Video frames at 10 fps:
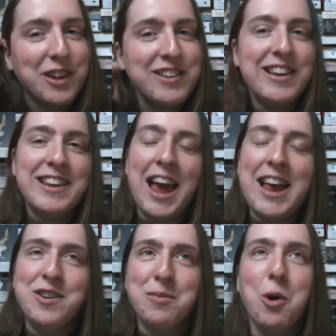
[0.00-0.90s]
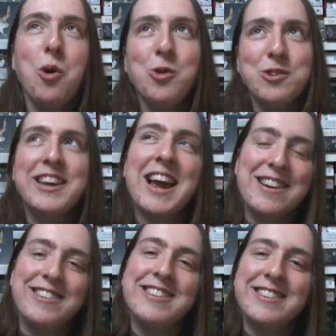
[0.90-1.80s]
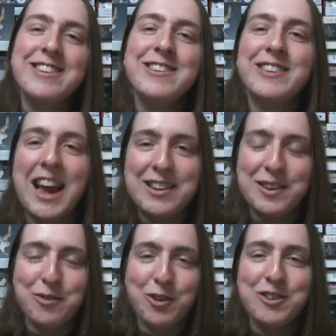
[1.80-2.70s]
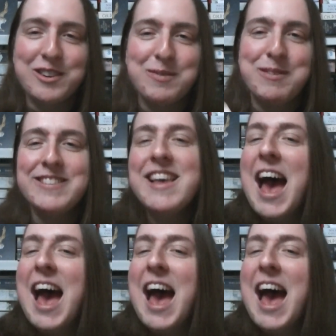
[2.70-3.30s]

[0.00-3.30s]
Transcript: I did end up holding out to get it for Christmas,